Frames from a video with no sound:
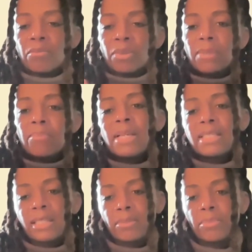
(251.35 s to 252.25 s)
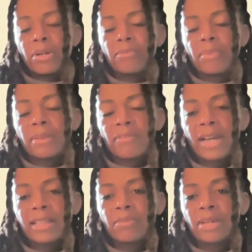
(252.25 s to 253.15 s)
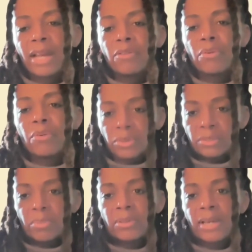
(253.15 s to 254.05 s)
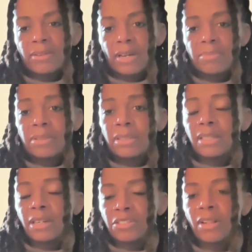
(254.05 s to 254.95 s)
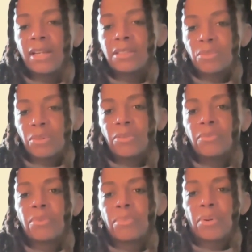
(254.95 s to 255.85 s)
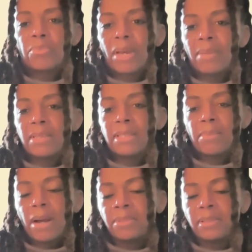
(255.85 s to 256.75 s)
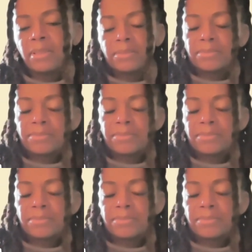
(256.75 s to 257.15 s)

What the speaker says: really meets at the point of the fact that we have the worst birth outcomes in the industrialized world for both babies and mamas.